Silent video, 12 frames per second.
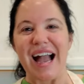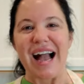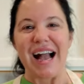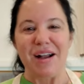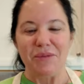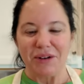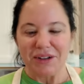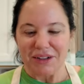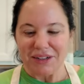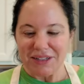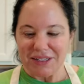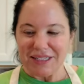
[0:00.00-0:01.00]
I
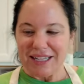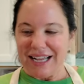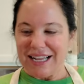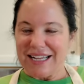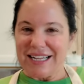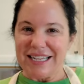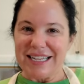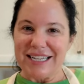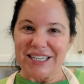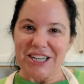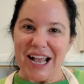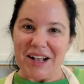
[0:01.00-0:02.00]
will
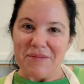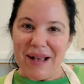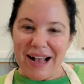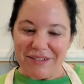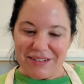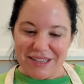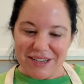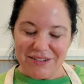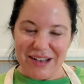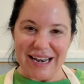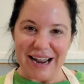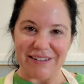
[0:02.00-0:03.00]
check back with you,
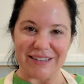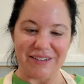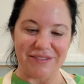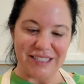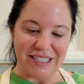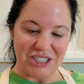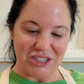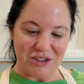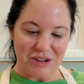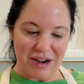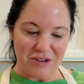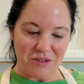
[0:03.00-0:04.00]
and I'll definitely show
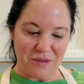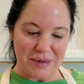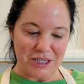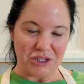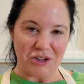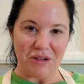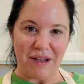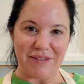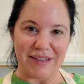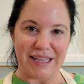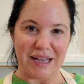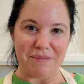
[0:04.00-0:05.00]
you. I don't know if I'm going to show you
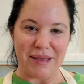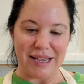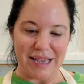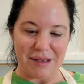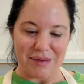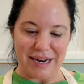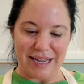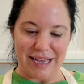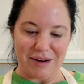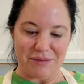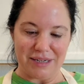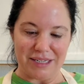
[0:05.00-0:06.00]
everything I'm making, but I
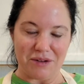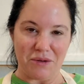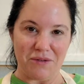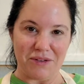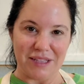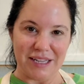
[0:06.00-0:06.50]
kind of wanted to go over